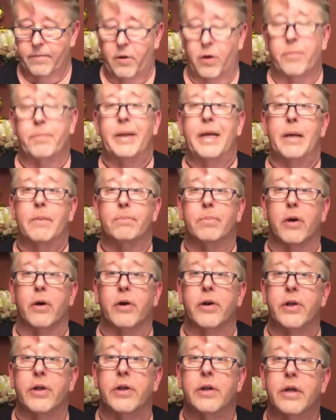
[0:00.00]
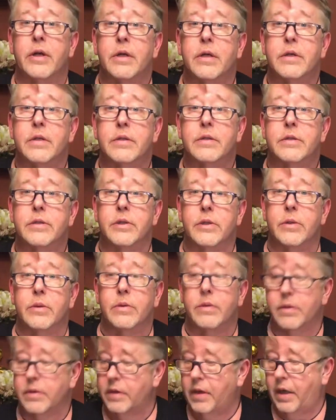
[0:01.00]
be a burden to
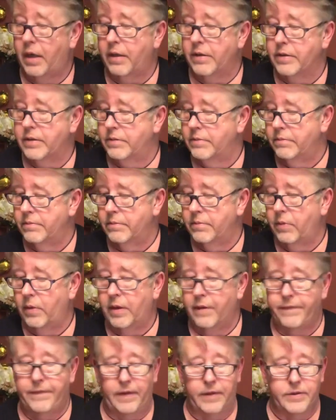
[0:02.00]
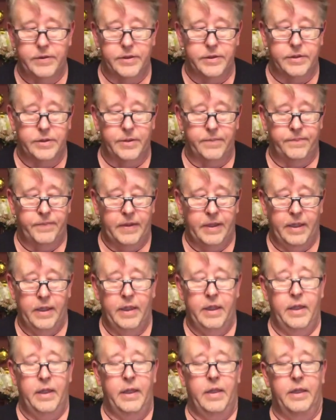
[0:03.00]
our welfare system.
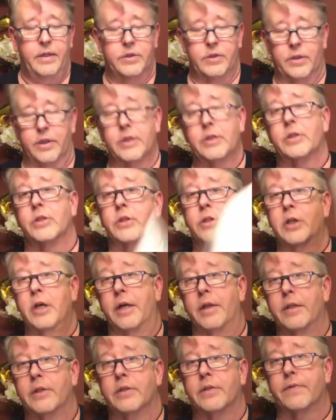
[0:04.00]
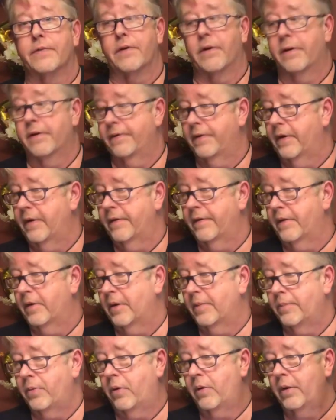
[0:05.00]
So this is good. This is very, very, very
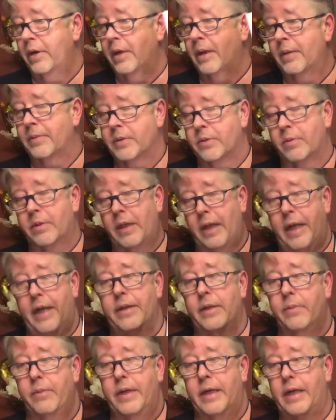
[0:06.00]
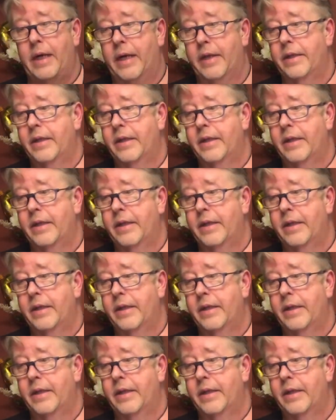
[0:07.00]
important. I'm so glad that we got